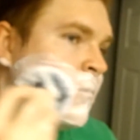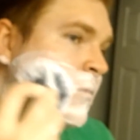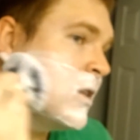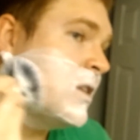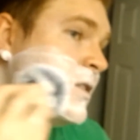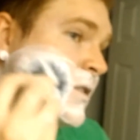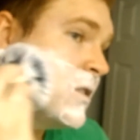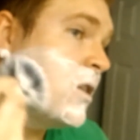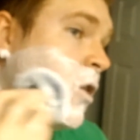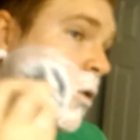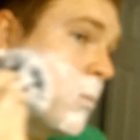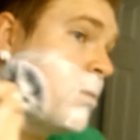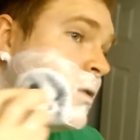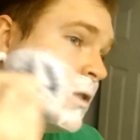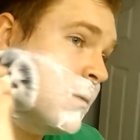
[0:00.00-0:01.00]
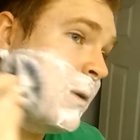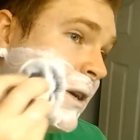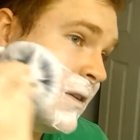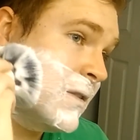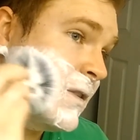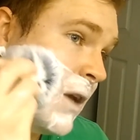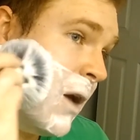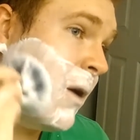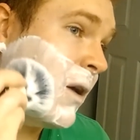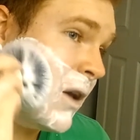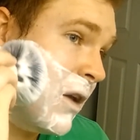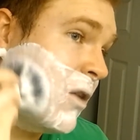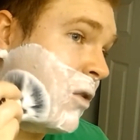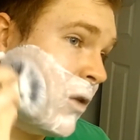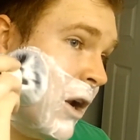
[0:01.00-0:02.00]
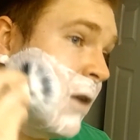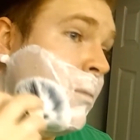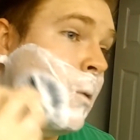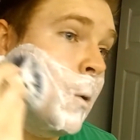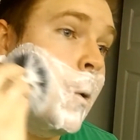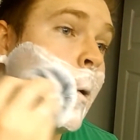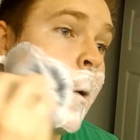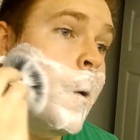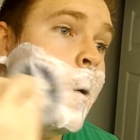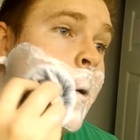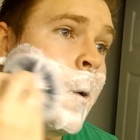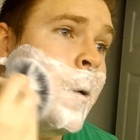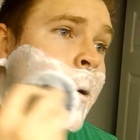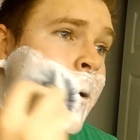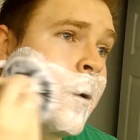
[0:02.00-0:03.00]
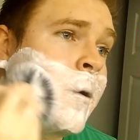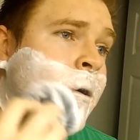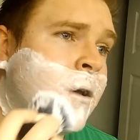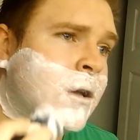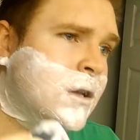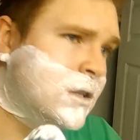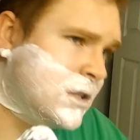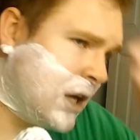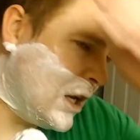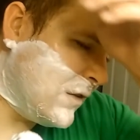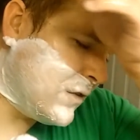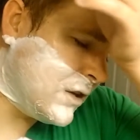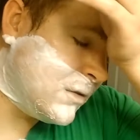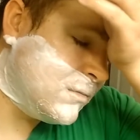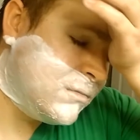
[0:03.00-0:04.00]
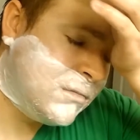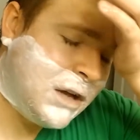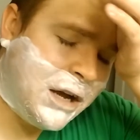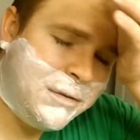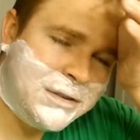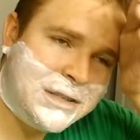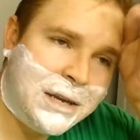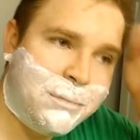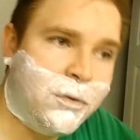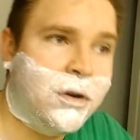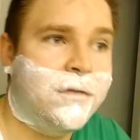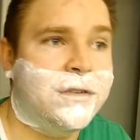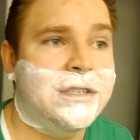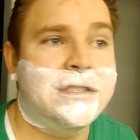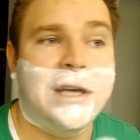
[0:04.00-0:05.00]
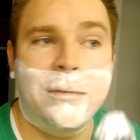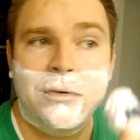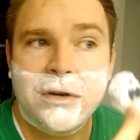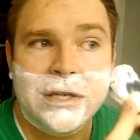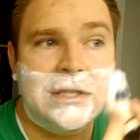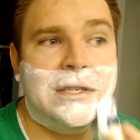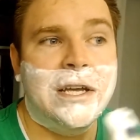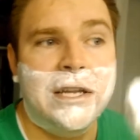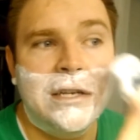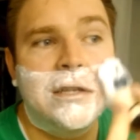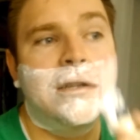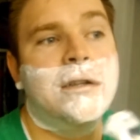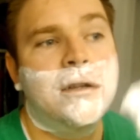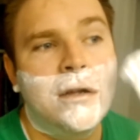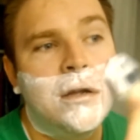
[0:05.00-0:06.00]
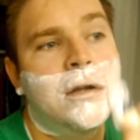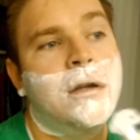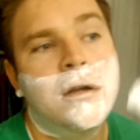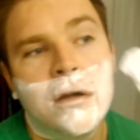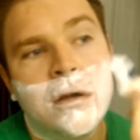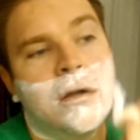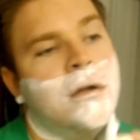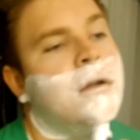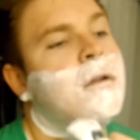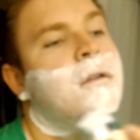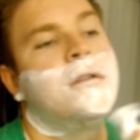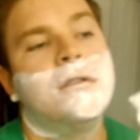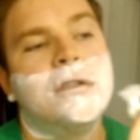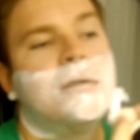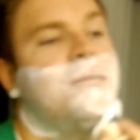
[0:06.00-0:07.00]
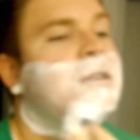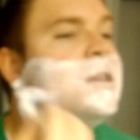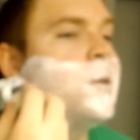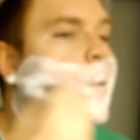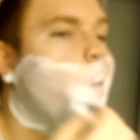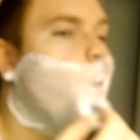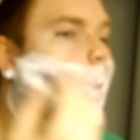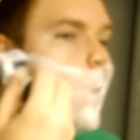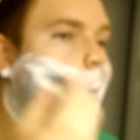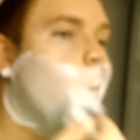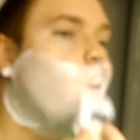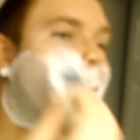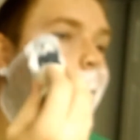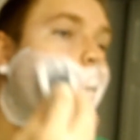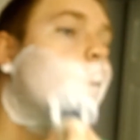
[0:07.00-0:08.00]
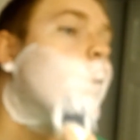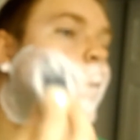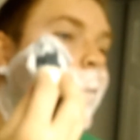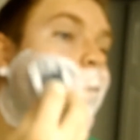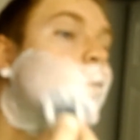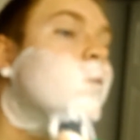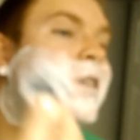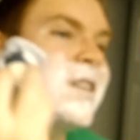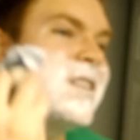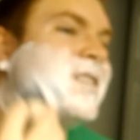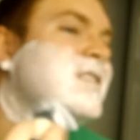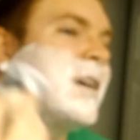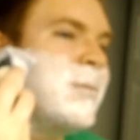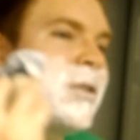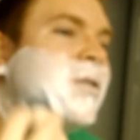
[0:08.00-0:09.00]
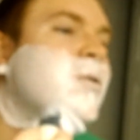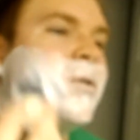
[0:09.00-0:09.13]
This soap smells incredible. It's kind of a, I would say more of a summery scent to me. The summer